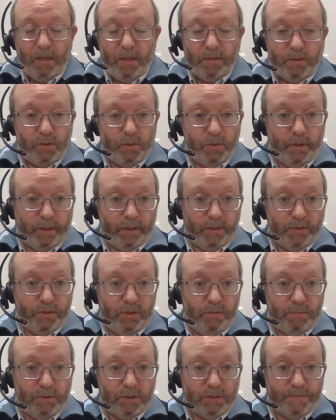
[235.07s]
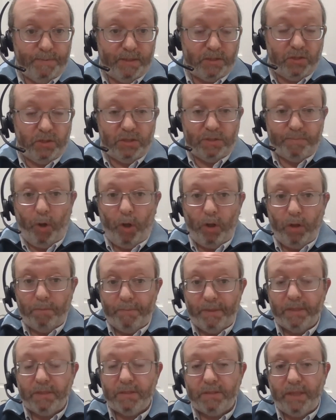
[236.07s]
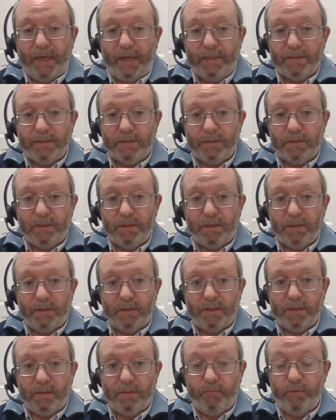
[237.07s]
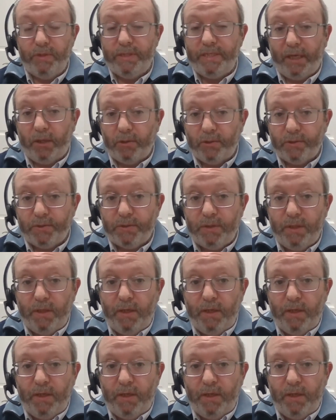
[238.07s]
to their consumers, especially small and middle-sized retailers